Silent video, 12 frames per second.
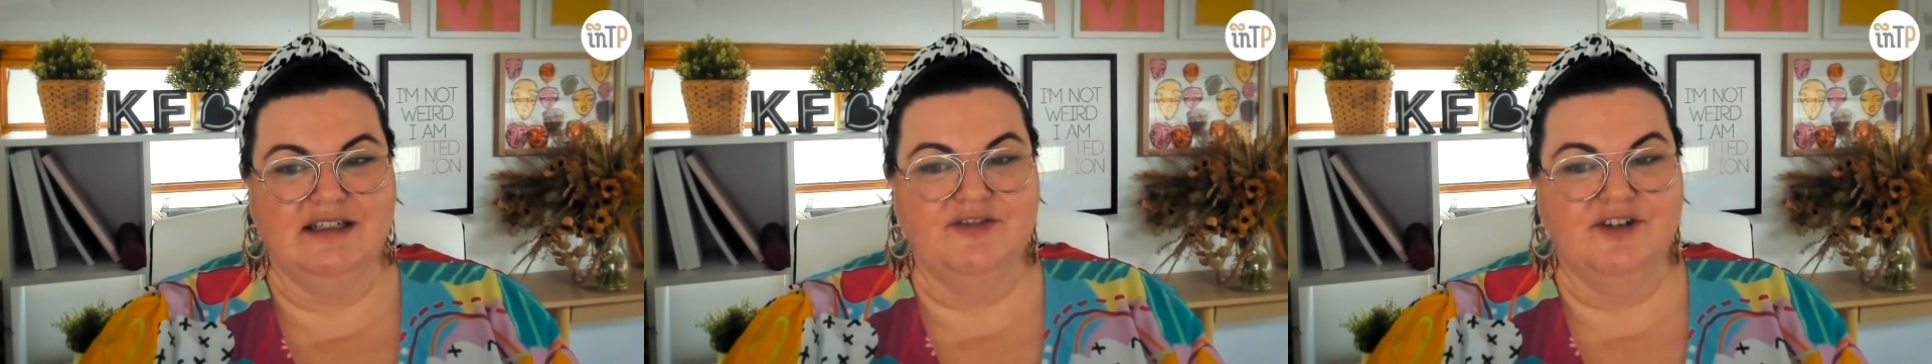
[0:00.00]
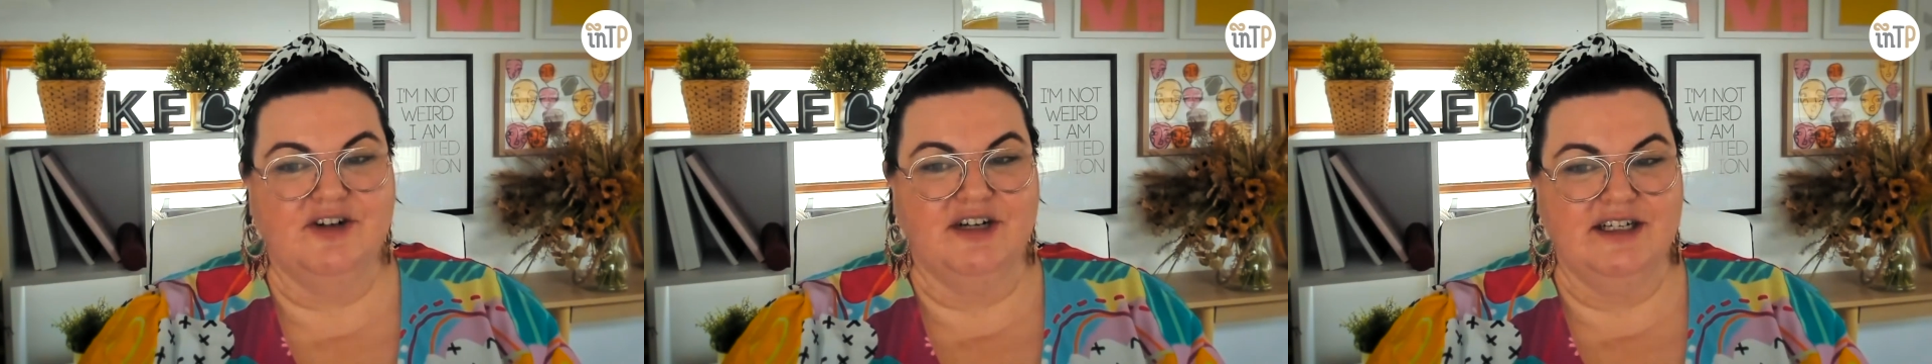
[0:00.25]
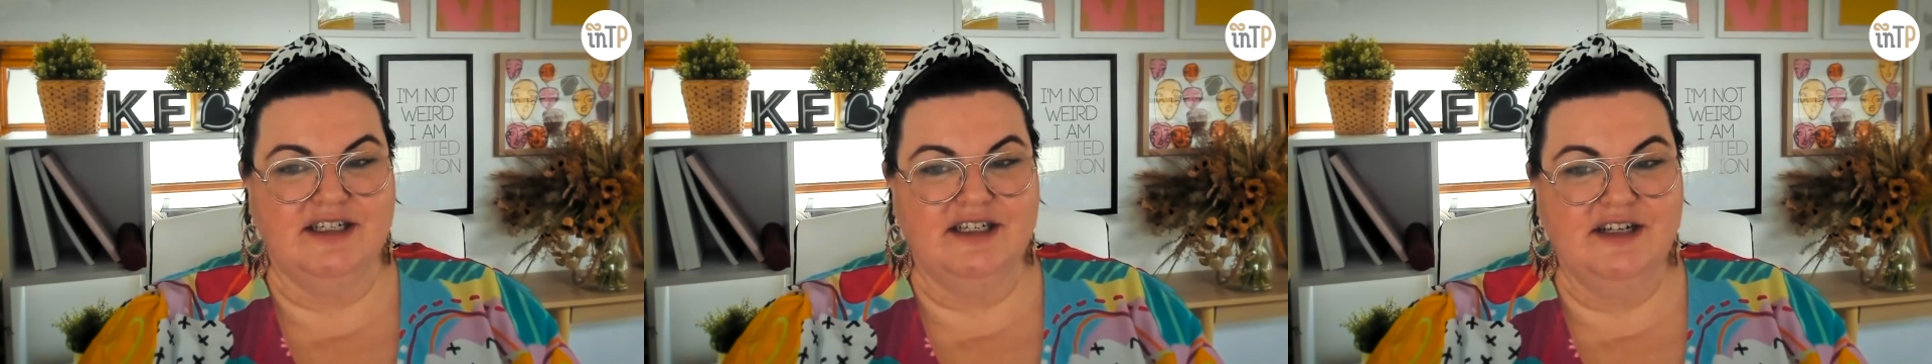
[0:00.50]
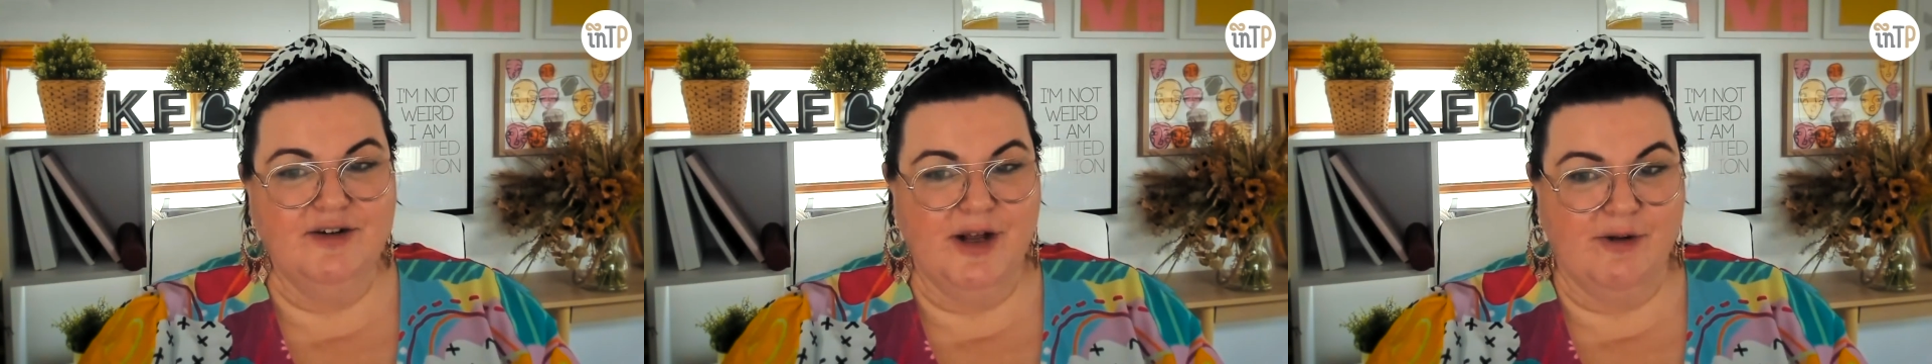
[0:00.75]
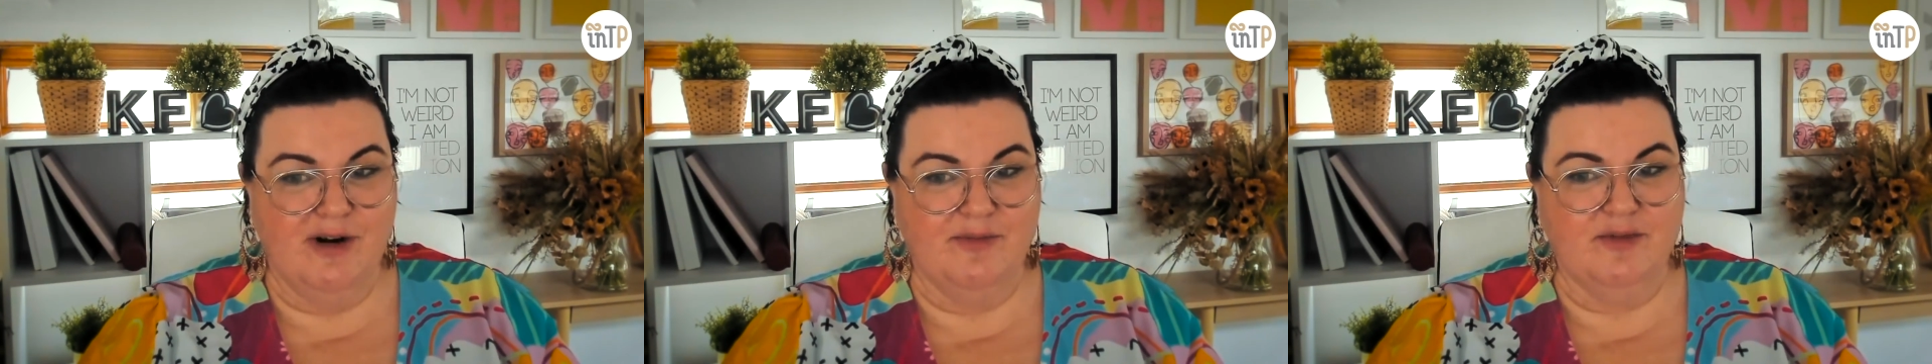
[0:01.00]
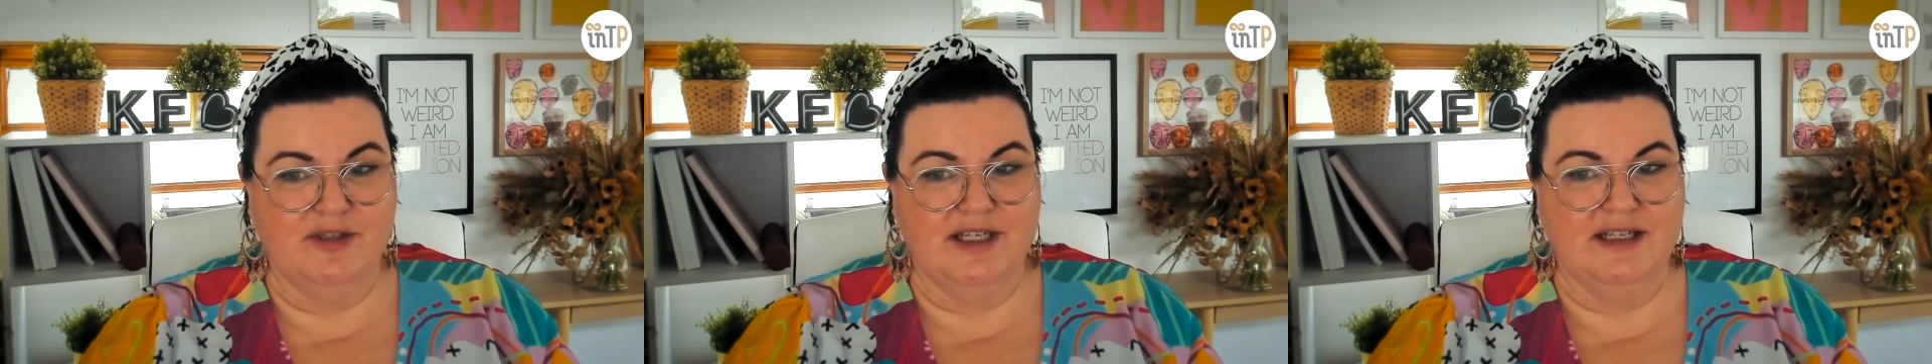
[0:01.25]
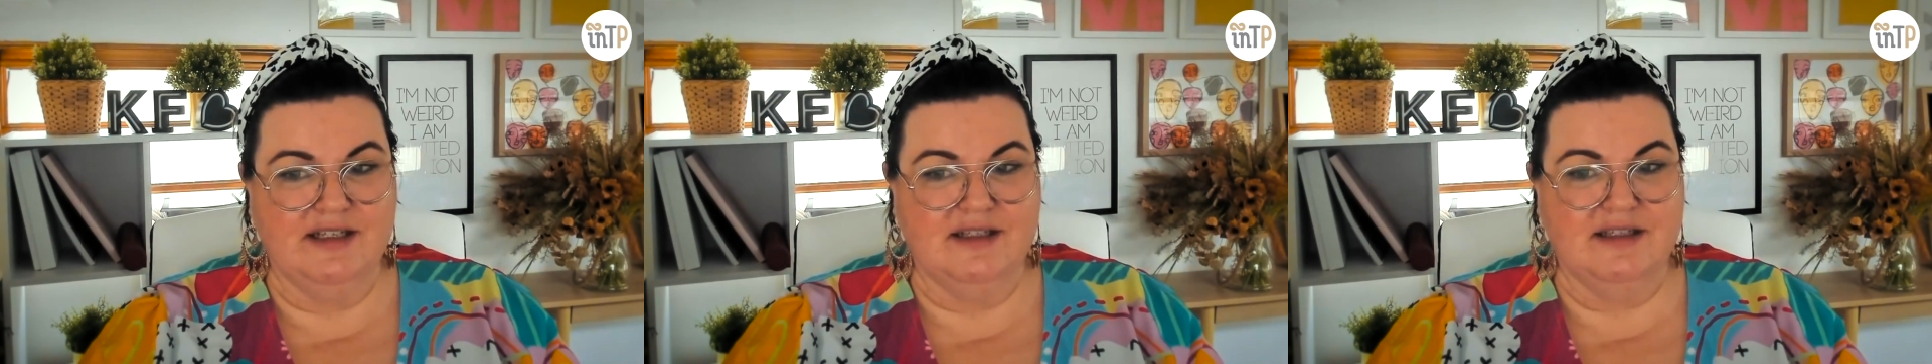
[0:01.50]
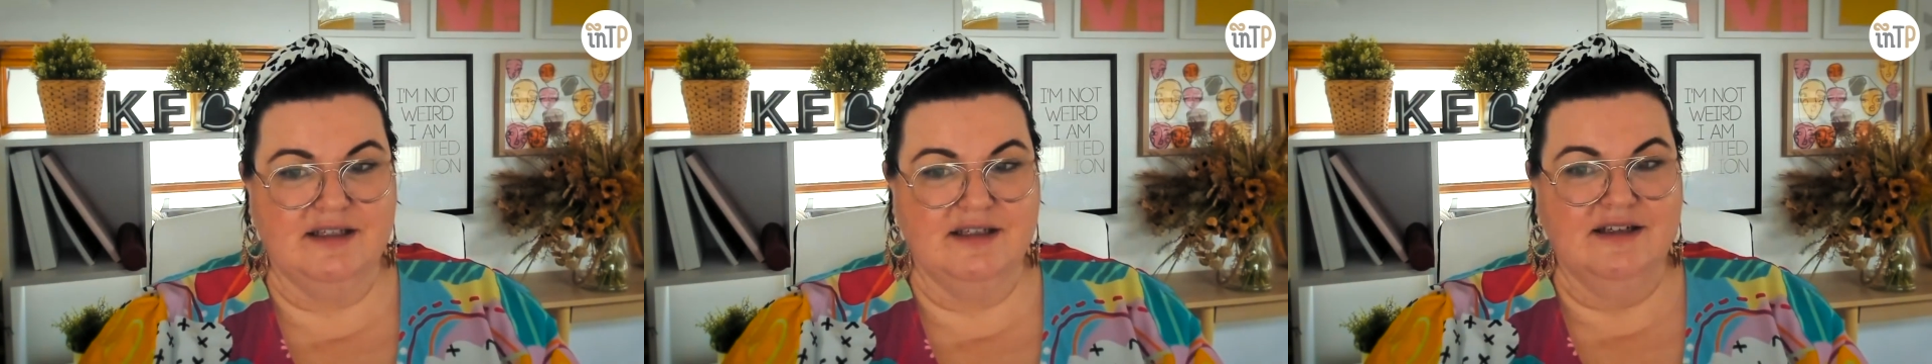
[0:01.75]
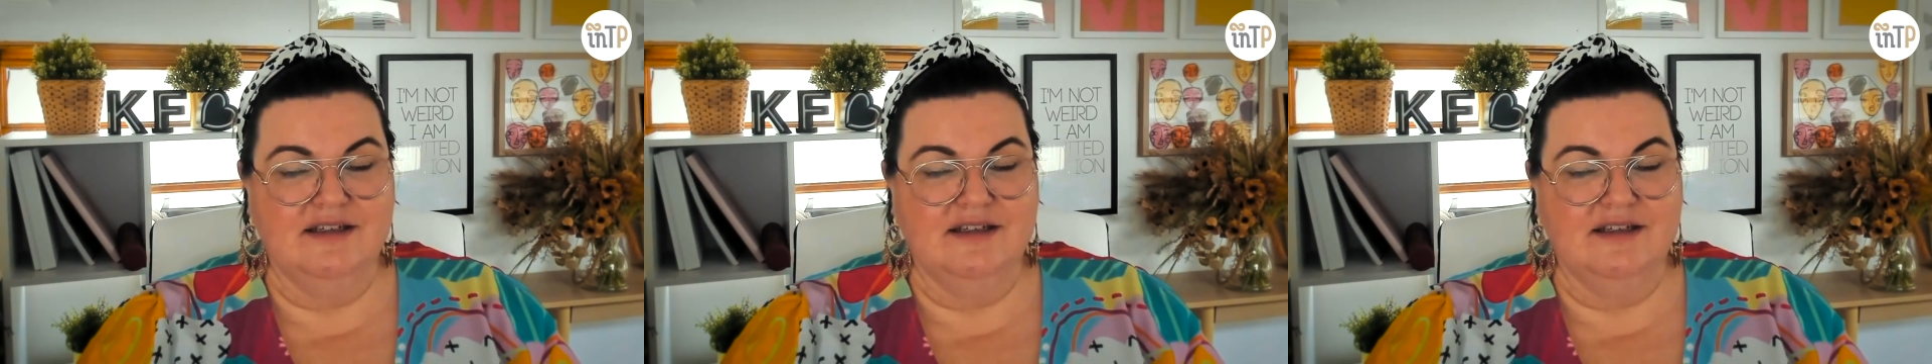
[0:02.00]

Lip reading: The criteria represents